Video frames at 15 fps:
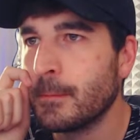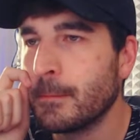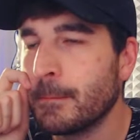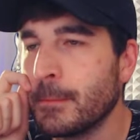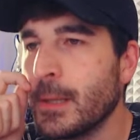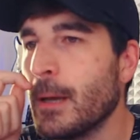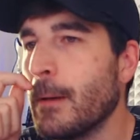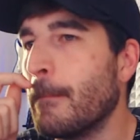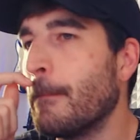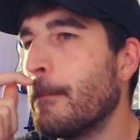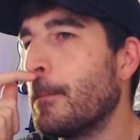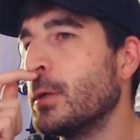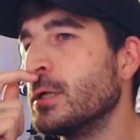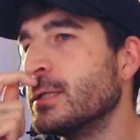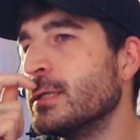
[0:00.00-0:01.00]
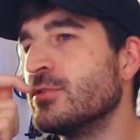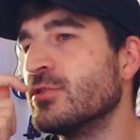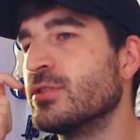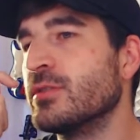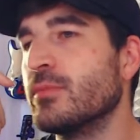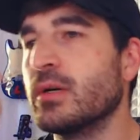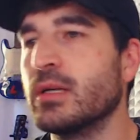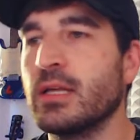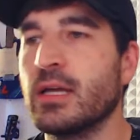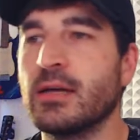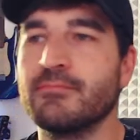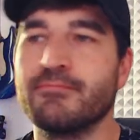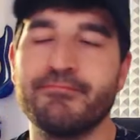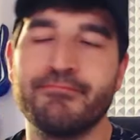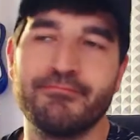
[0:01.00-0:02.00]
Yeah, pretty interesting, but yeah,
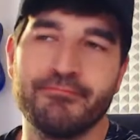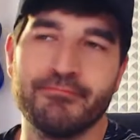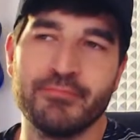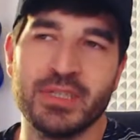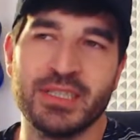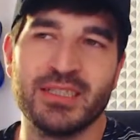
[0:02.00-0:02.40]
it's